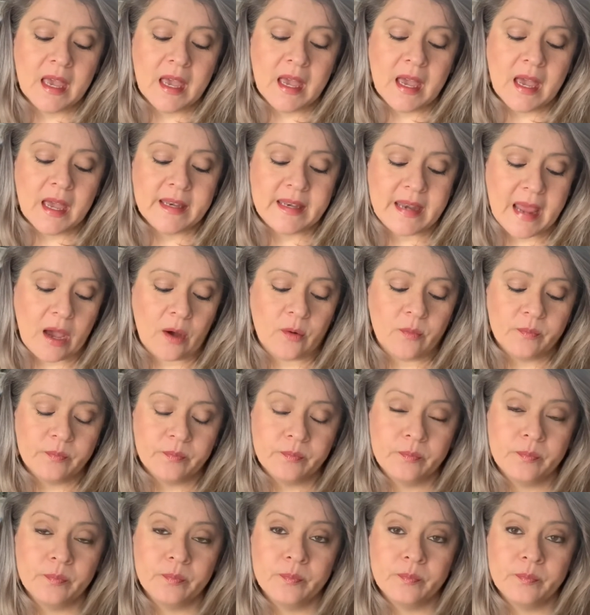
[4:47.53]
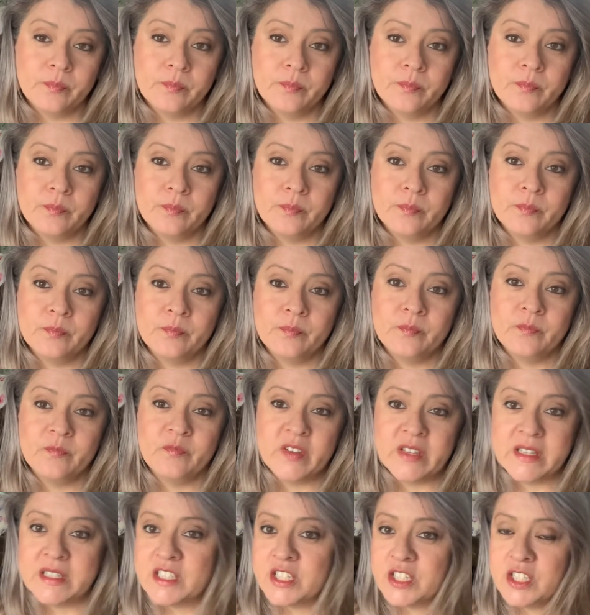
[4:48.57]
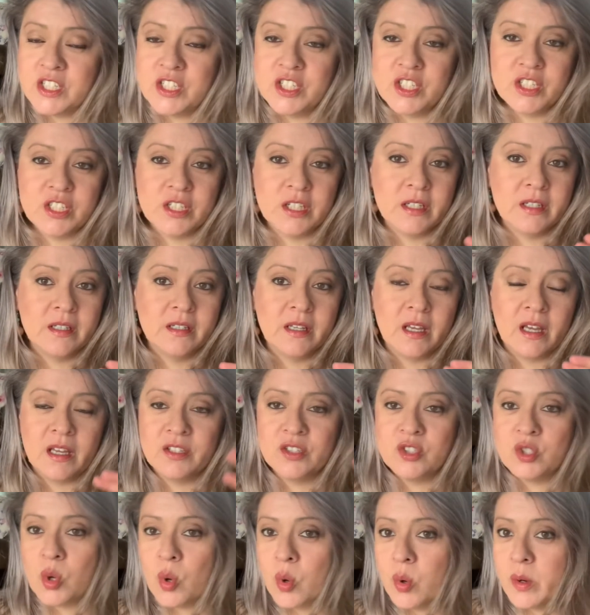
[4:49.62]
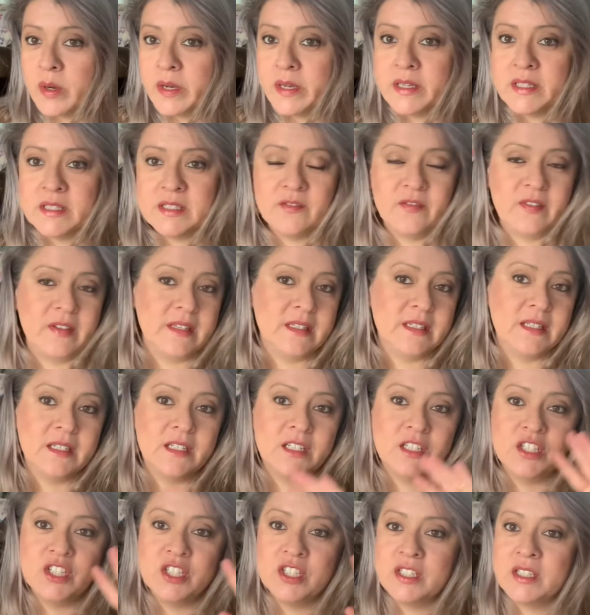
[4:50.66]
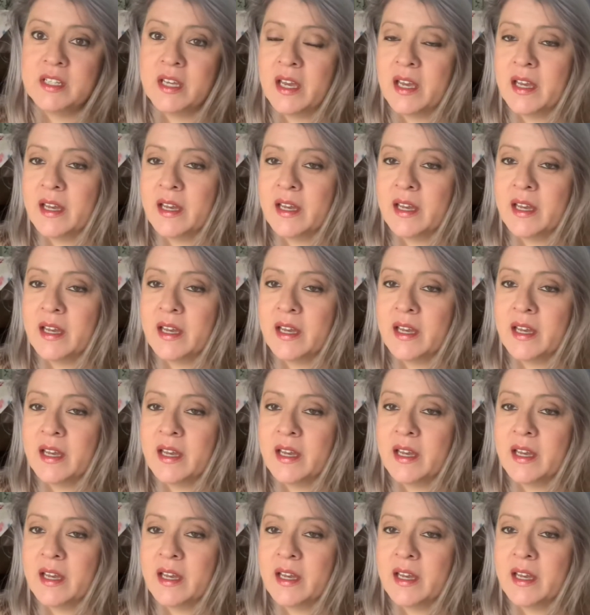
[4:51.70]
Now, vintage toys, vintage